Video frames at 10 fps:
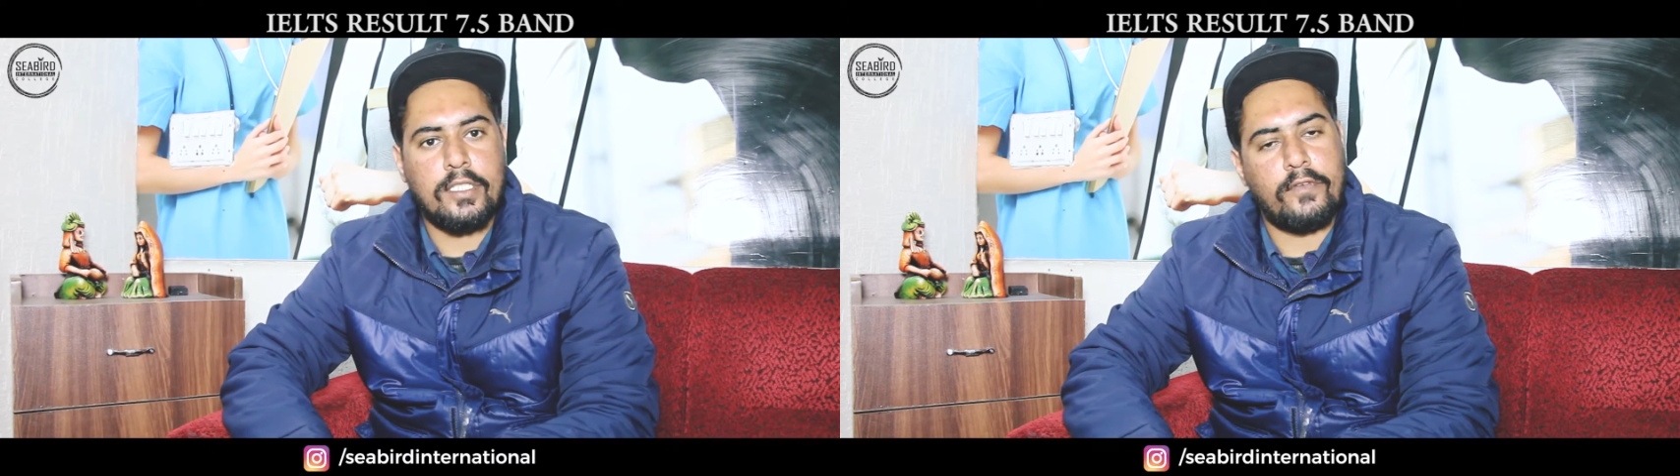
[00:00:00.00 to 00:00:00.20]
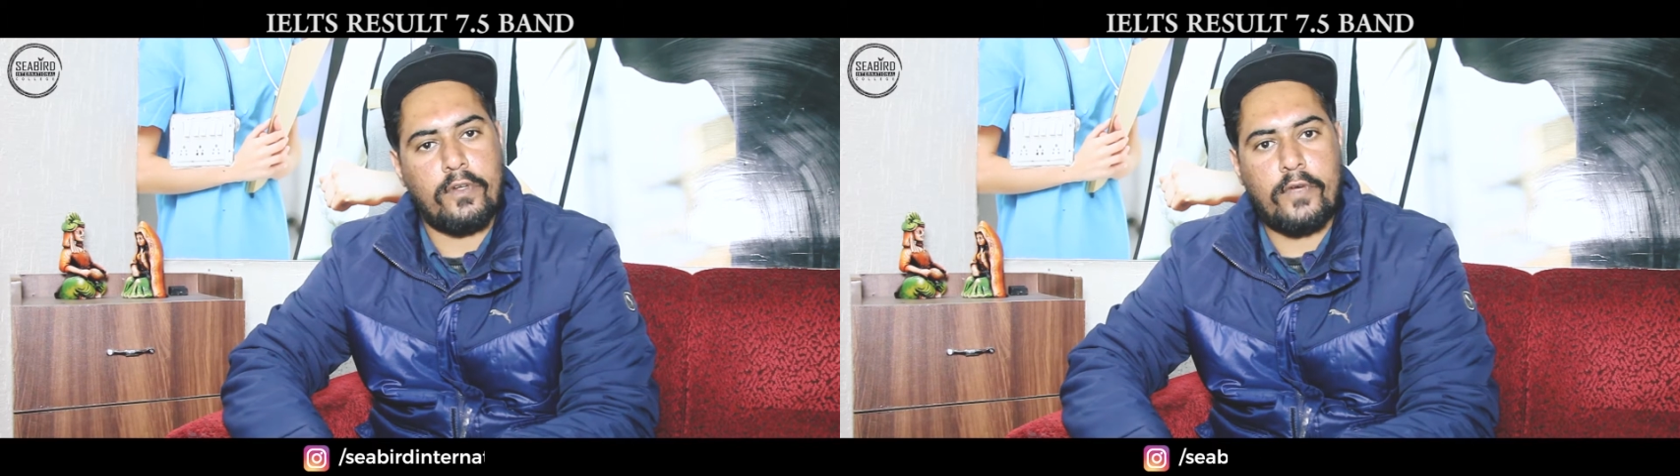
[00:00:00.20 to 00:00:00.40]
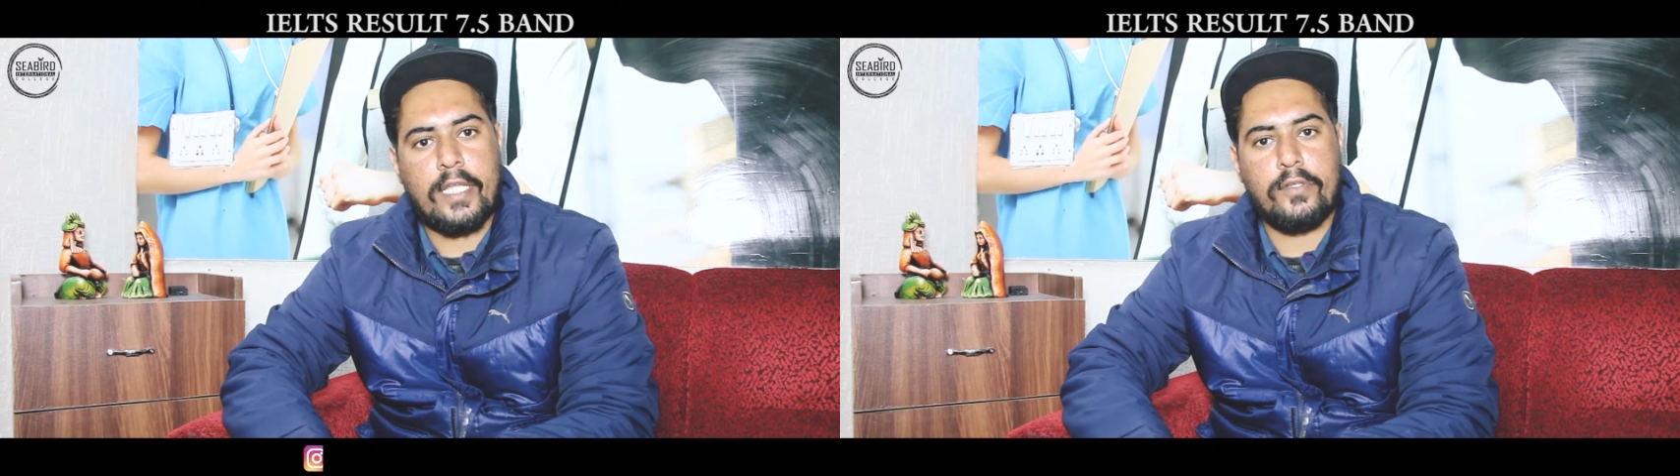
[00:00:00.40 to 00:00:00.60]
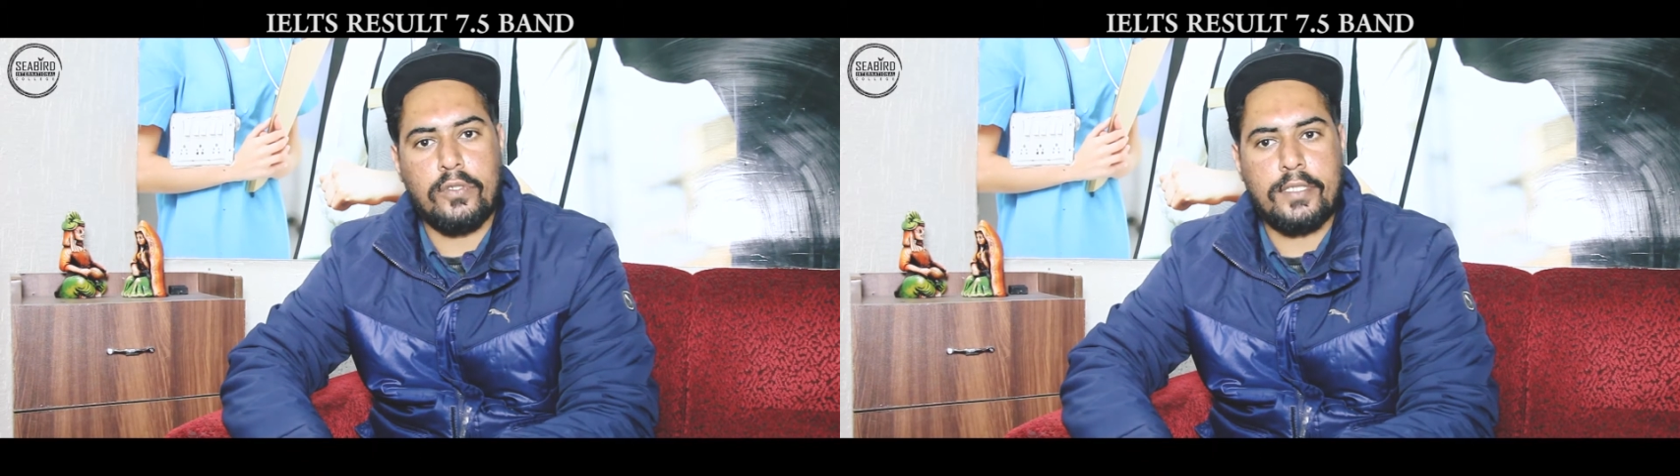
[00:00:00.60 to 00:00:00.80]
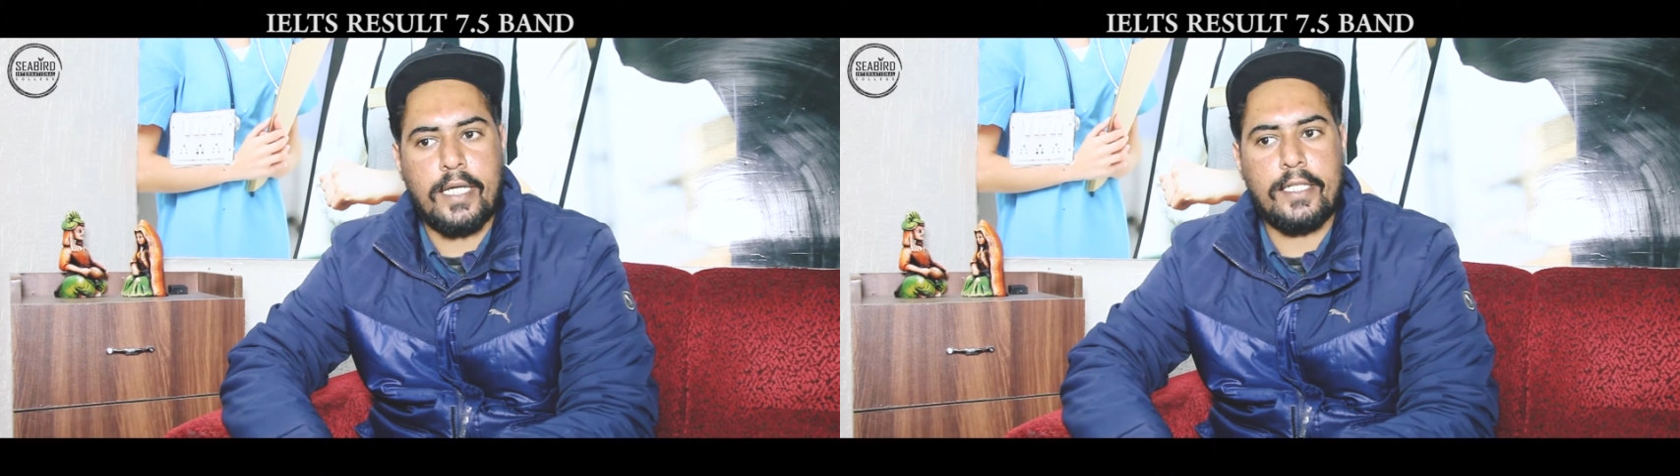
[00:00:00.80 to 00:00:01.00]
they were very
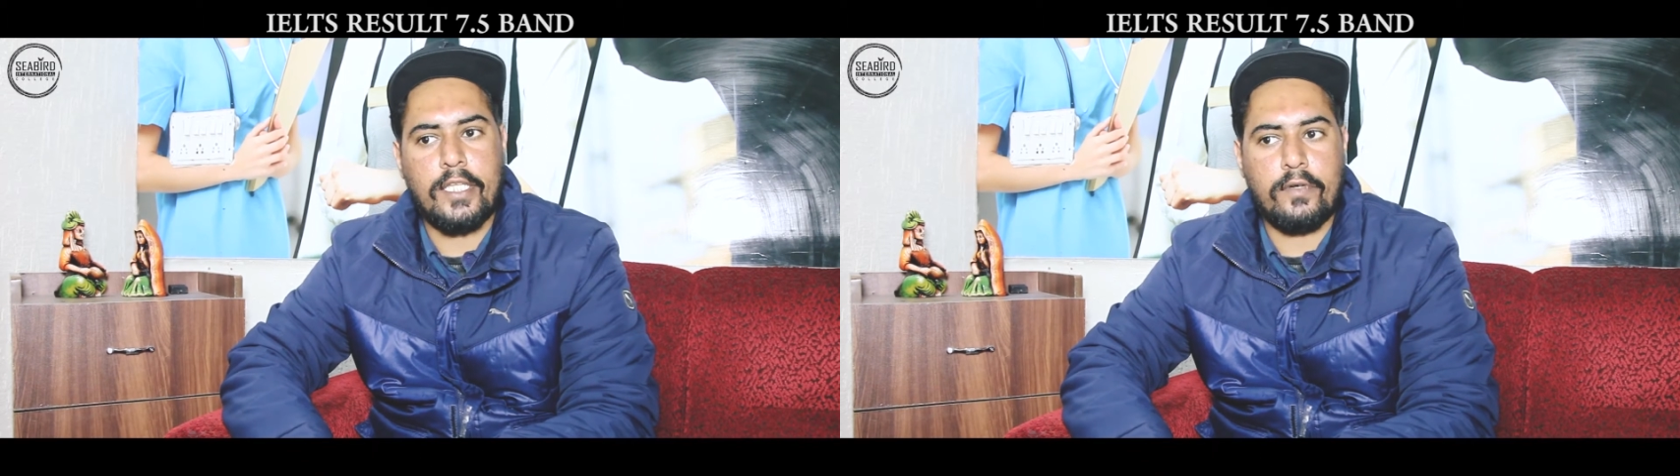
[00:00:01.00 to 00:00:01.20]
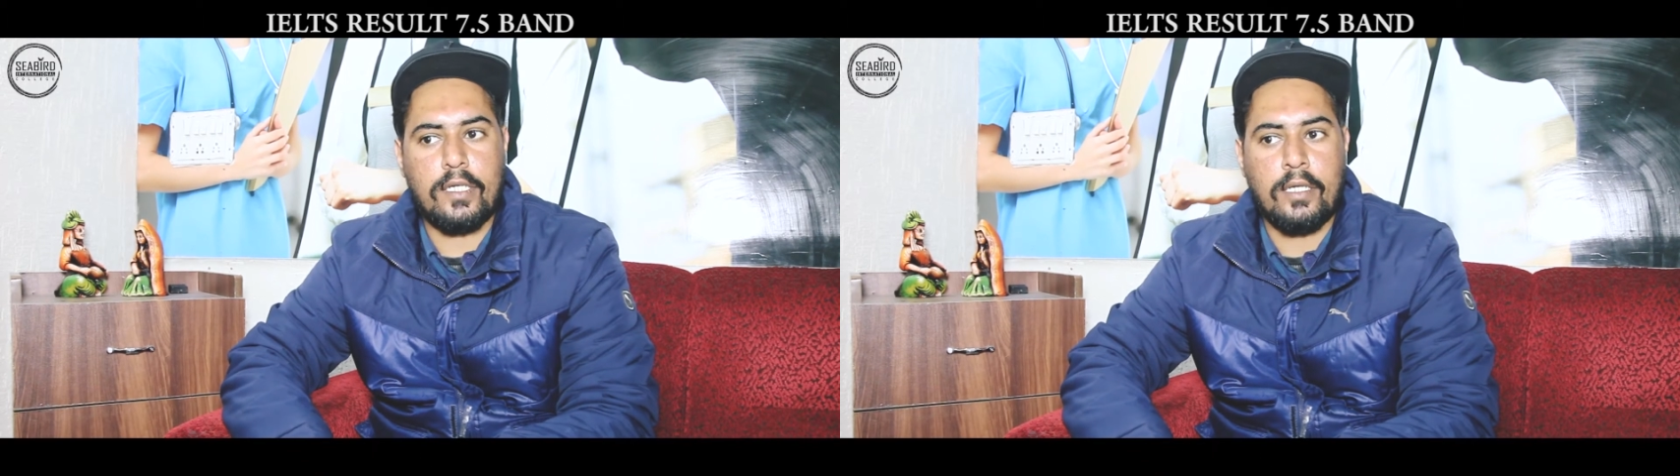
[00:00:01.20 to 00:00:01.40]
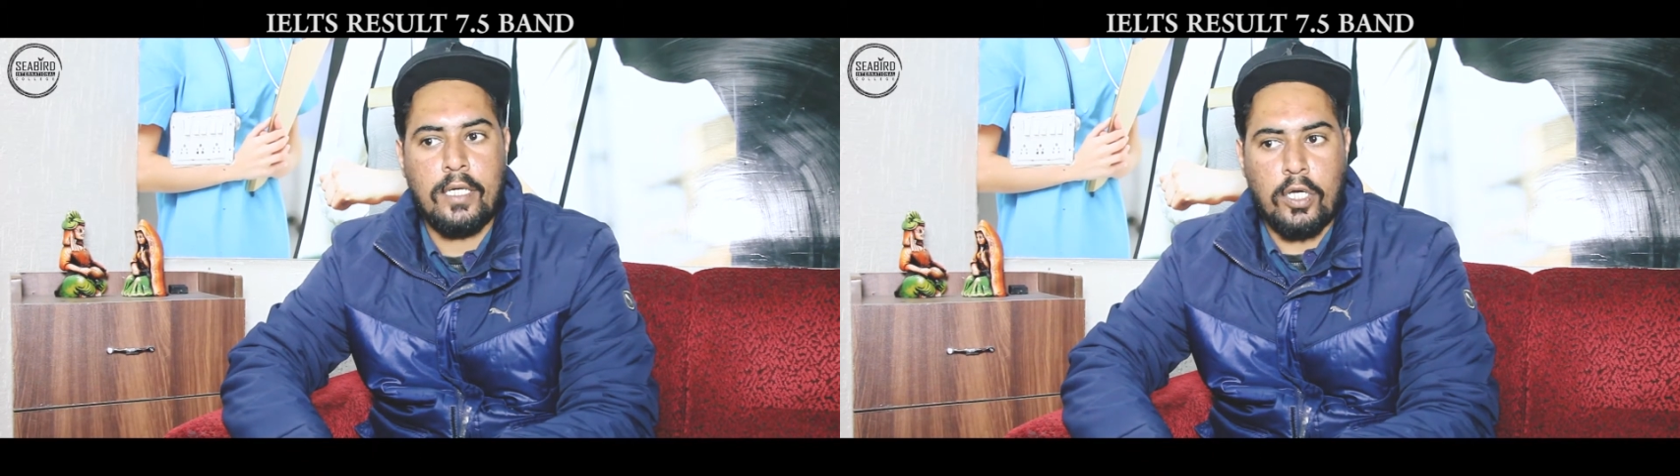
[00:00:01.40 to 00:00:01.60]
good and they were